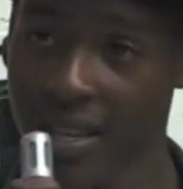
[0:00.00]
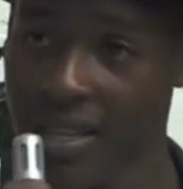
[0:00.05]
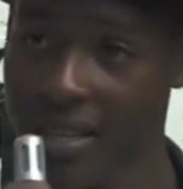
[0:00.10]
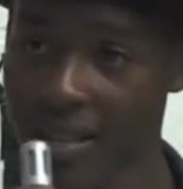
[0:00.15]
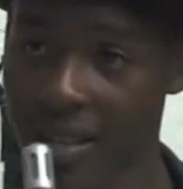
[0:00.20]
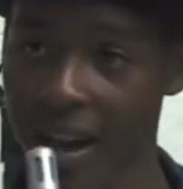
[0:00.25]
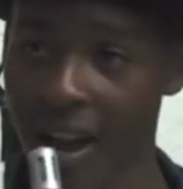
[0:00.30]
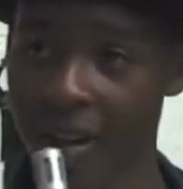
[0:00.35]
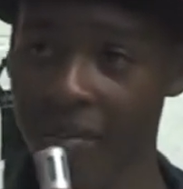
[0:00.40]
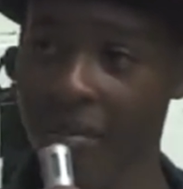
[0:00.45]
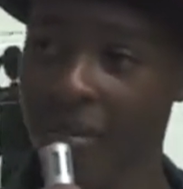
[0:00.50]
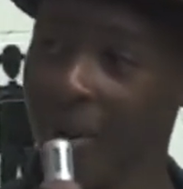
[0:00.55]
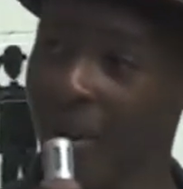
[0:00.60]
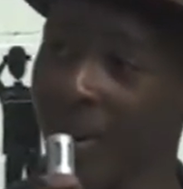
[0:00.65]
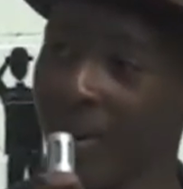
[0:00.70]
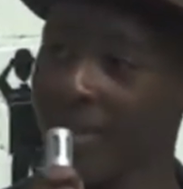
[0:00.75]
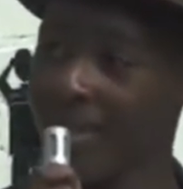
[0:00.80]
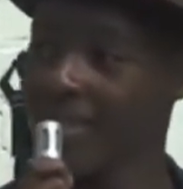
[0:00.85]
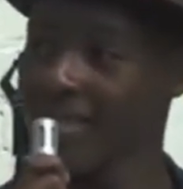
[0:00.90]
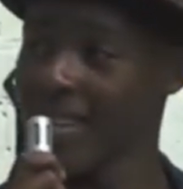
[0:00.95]
Scott
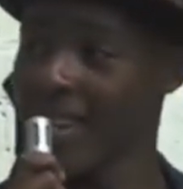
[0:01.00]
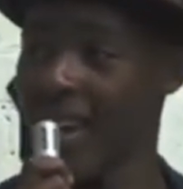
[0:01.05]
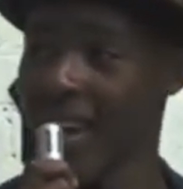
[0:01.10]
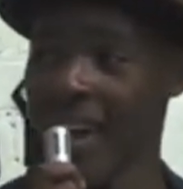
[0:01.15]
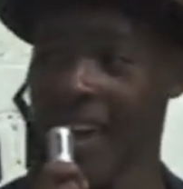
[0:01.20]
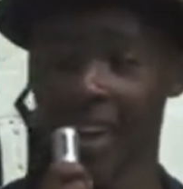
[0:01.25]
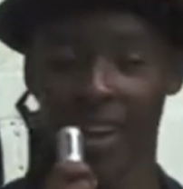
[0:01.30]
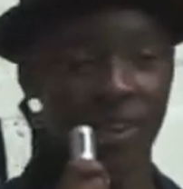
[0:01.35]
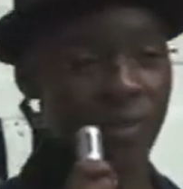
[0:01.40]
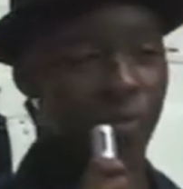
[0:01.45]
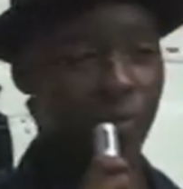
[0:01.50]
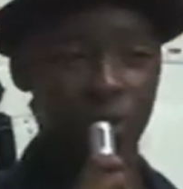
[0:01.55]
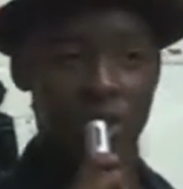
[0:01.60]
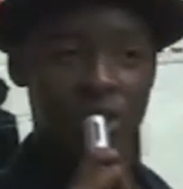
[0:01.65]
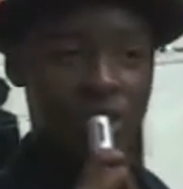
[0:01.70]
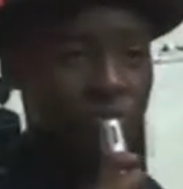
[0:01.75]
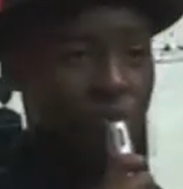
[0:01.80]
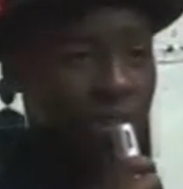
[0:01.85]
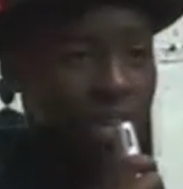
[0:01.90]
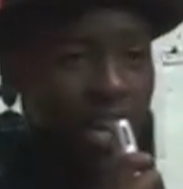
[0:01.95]
Mills, and
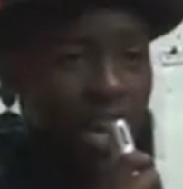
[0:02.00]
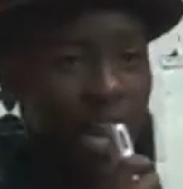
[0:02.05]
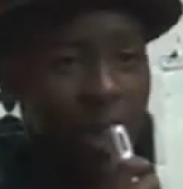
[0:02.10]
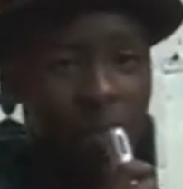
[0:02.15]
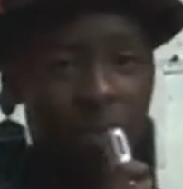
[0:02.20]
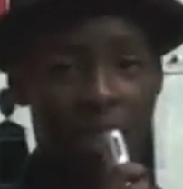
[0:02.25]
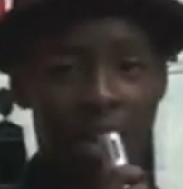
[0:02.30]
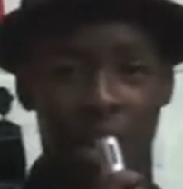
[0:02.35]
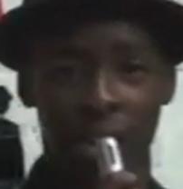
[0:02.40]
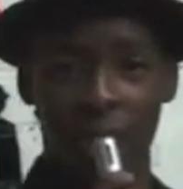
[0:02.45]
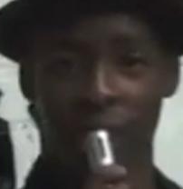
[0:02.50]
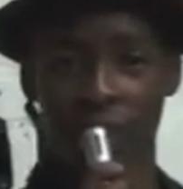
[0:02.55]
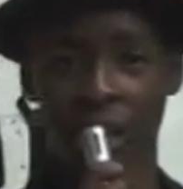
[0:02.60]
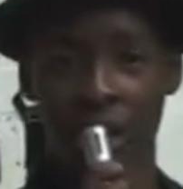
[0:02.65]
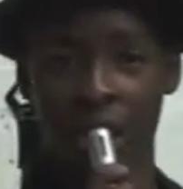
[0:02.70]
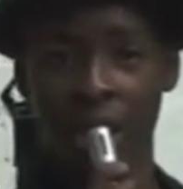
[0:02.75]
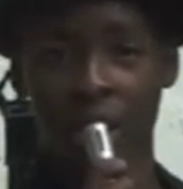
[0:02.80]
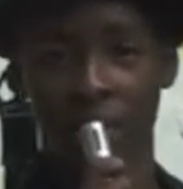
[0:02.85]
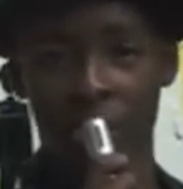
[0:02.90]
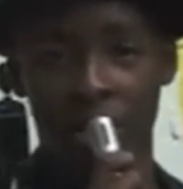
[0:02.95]
we're just really happy that you're
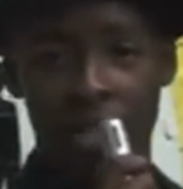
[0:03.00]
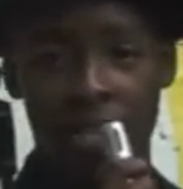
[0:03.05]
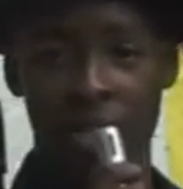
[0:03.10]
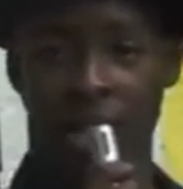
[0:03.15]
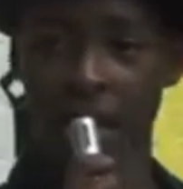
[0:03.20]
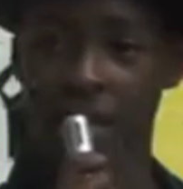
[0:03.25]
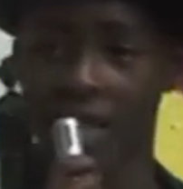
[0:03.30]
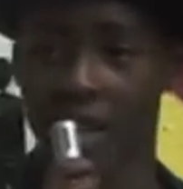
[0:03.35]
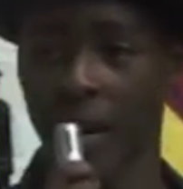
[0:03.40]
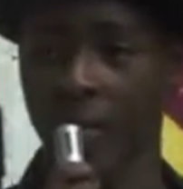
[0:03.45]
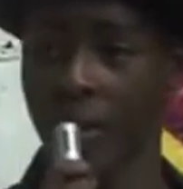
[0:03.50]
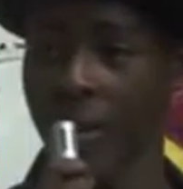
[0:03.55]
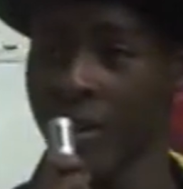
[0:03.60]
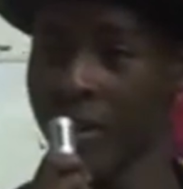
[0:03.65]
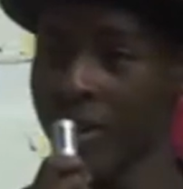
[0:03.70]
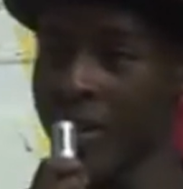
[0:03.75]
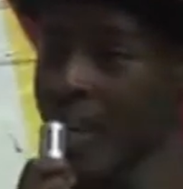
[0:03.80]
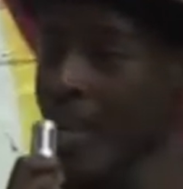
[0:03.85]
all able to take time out of your